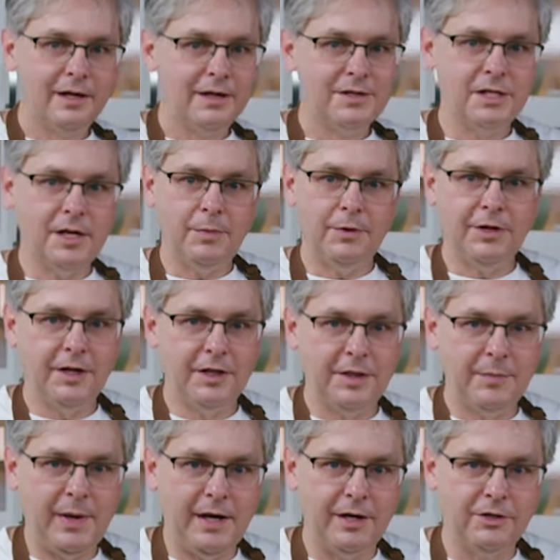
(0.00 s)
Stop looking at
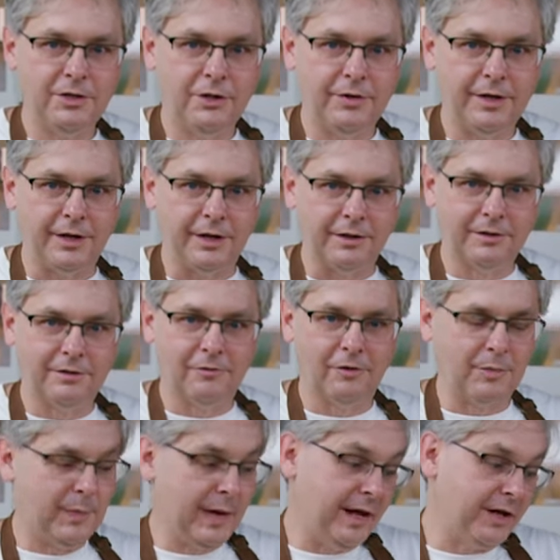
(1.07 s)
the panettone,
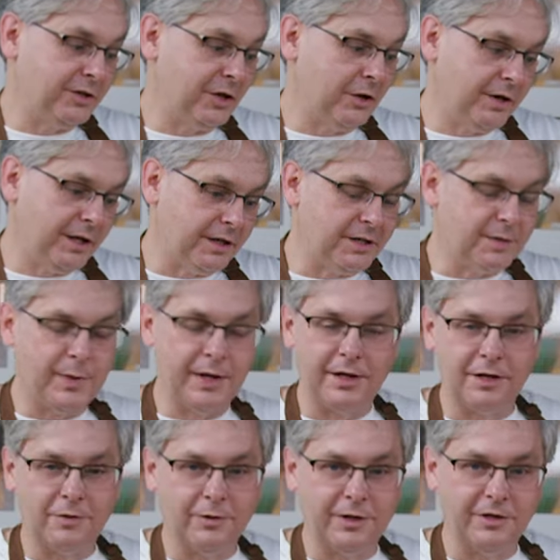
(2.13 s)
or panettone,
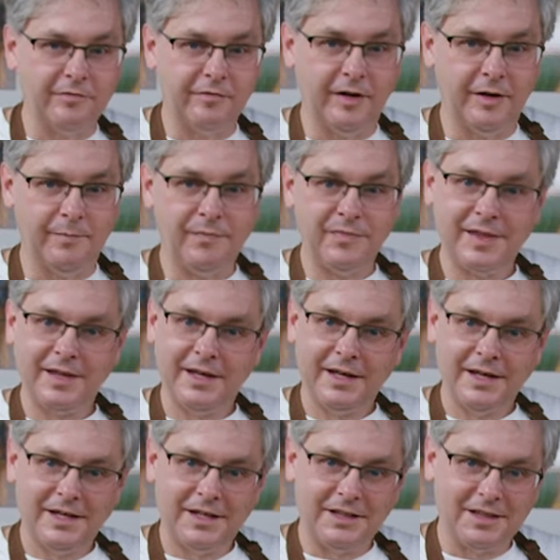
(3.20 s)
depending on where you're from
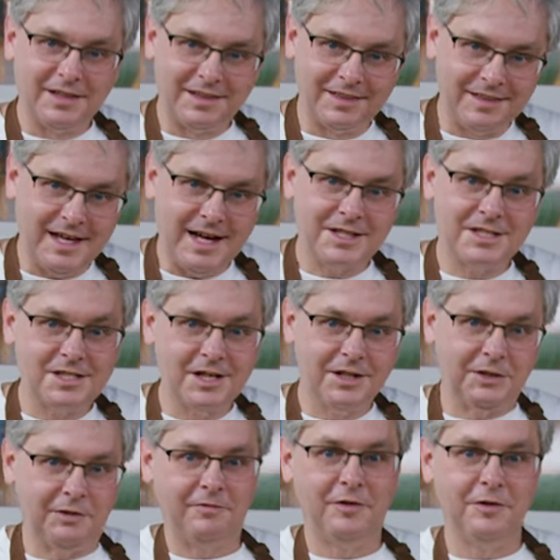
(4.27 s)
that's
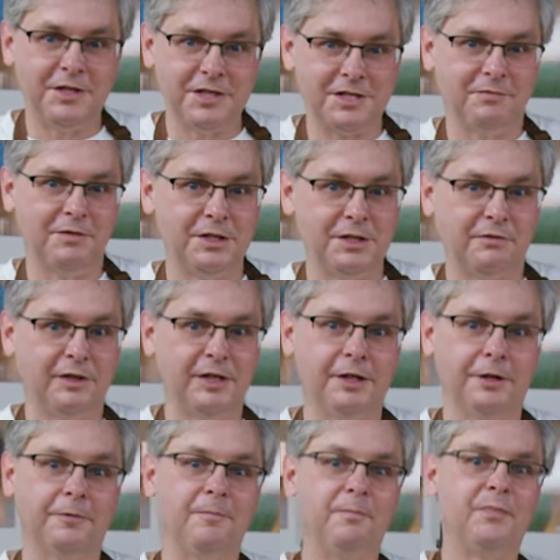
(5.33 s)
not the focus of this video.